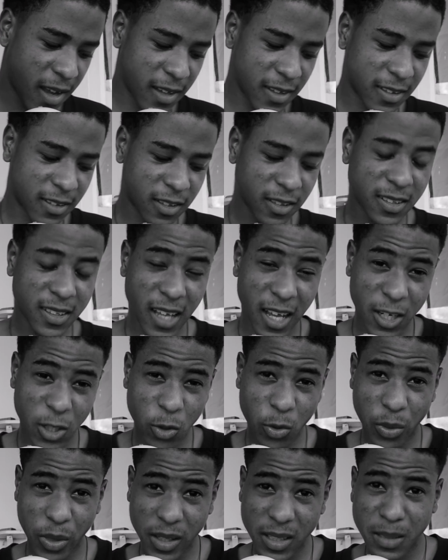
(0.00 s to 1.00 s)
is to
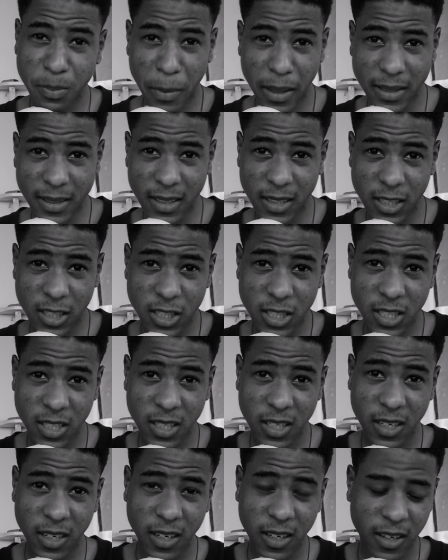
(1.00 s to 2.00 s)
send you this
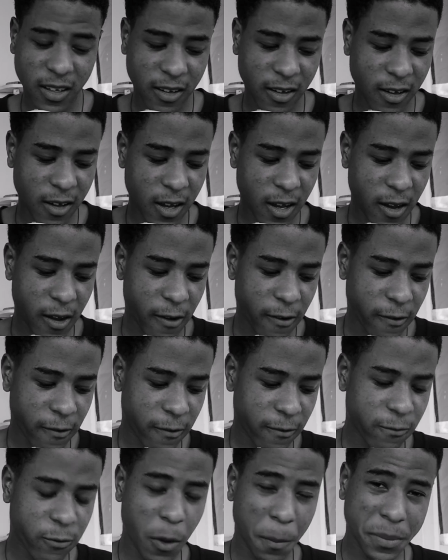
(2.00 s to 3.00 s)
message
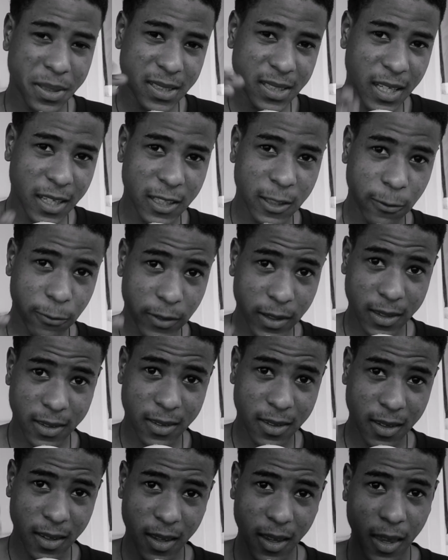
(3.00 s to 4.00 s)
from 6
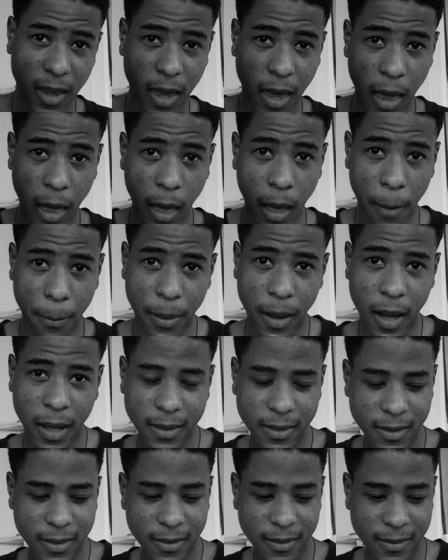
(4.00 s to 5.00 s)
feet
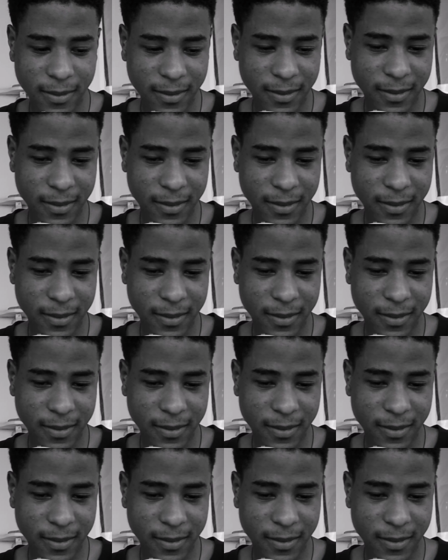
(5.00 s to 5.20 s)
apart.